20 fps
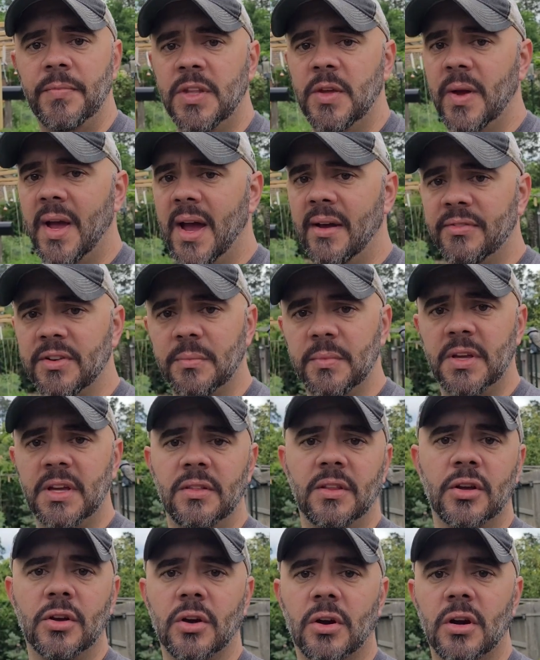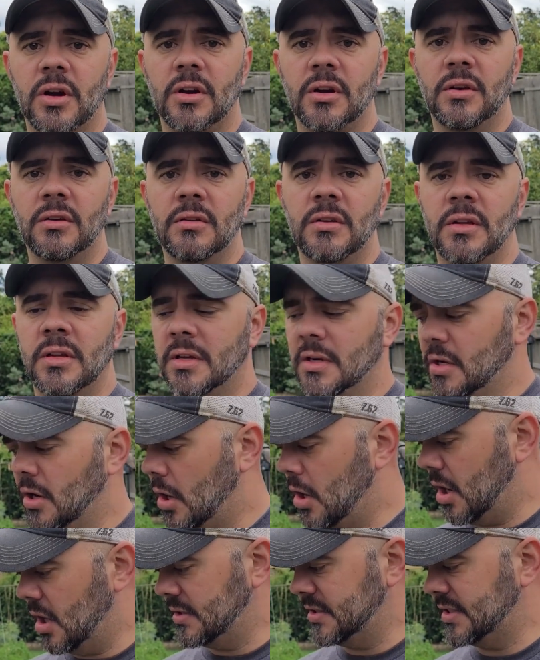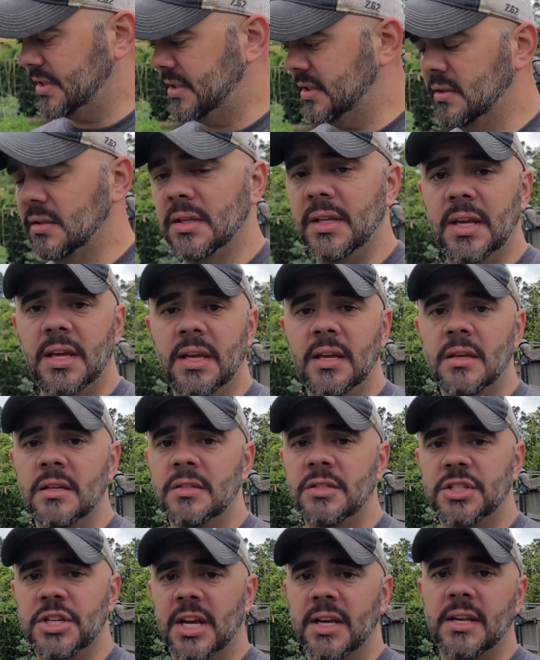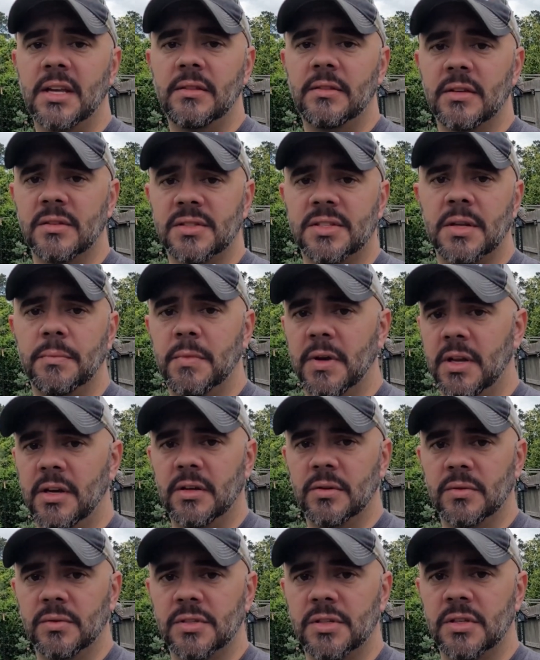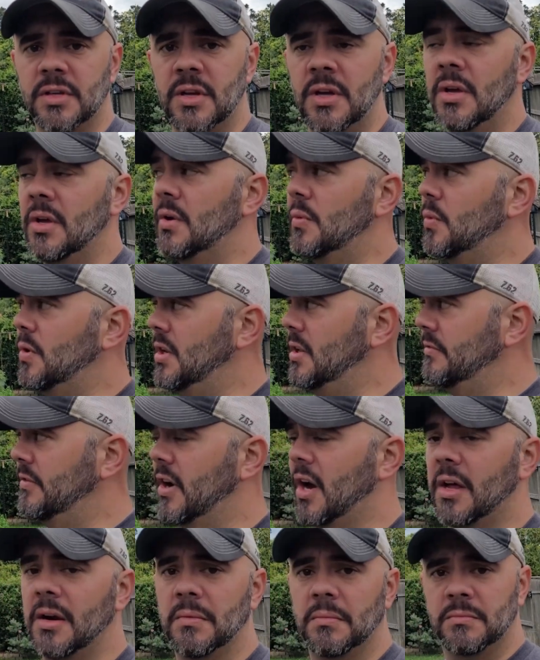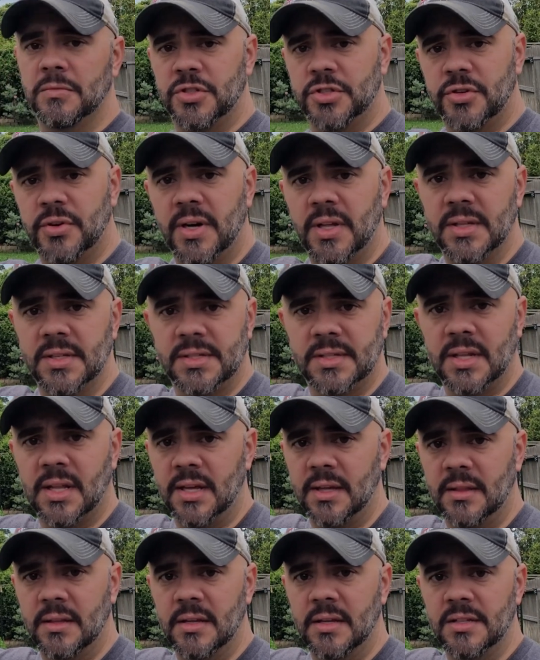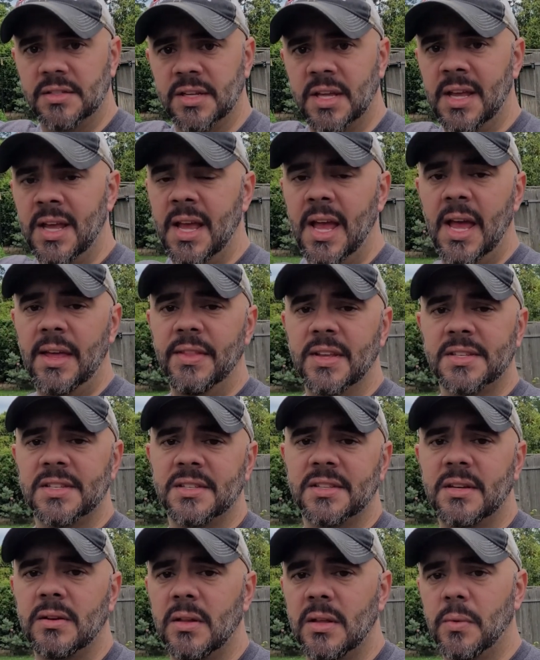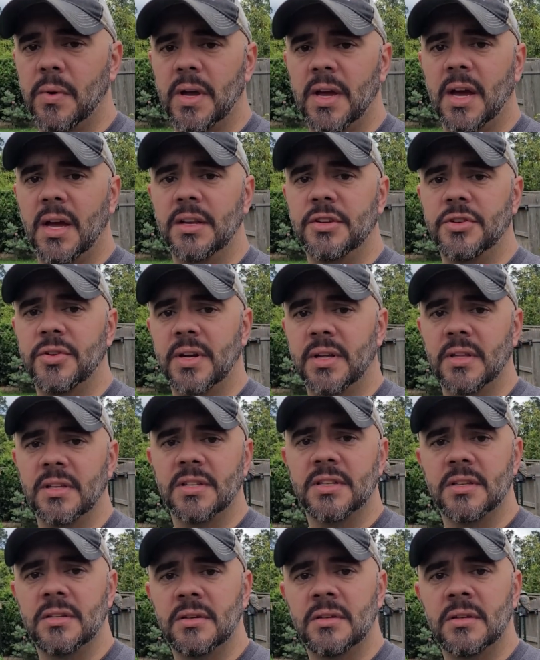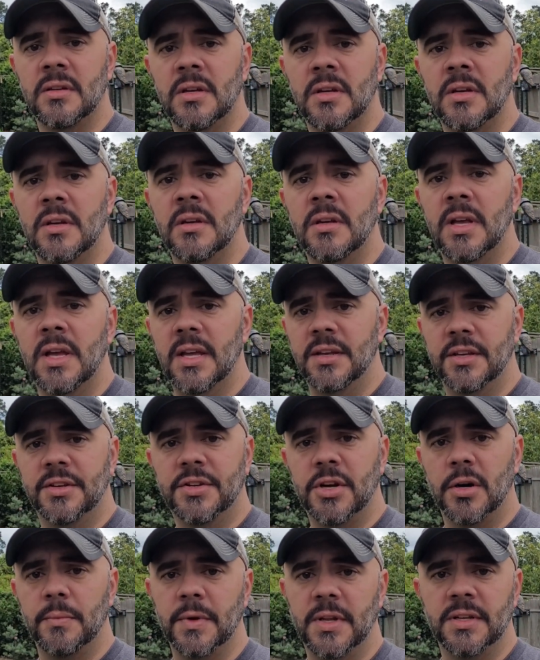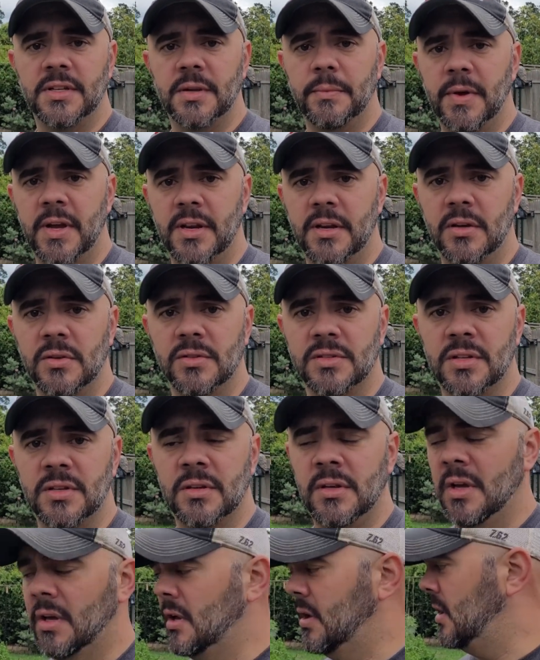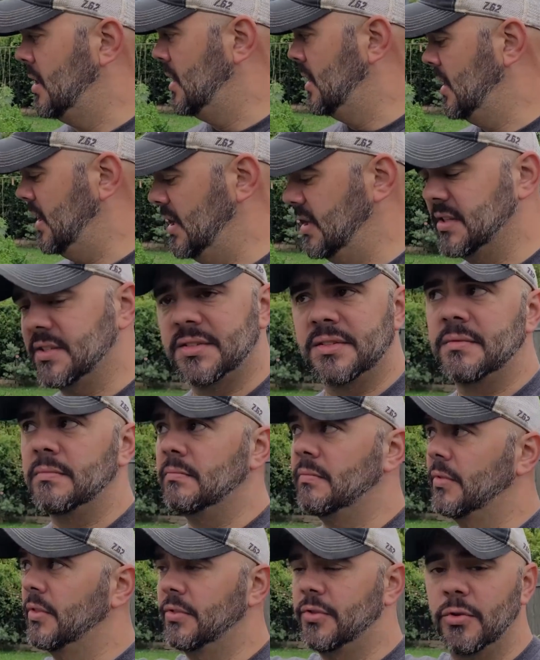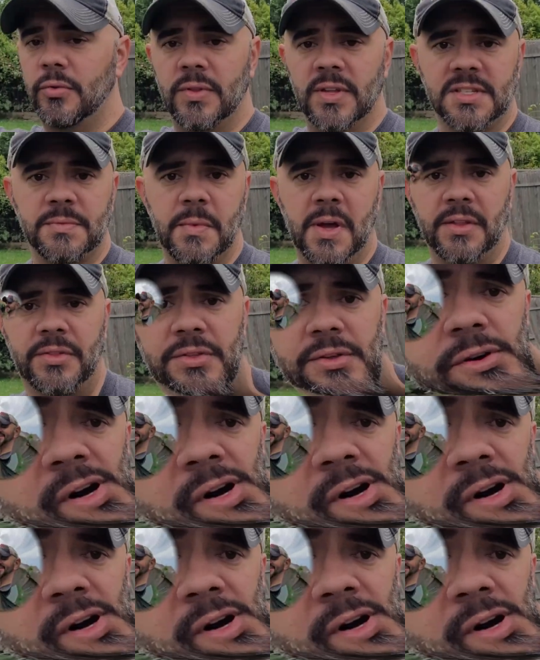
You have to be in the garden constantly checking those tomatoes when you've got them trellis like this. And this is the only way I trellis indeterminate tomatoes is through this method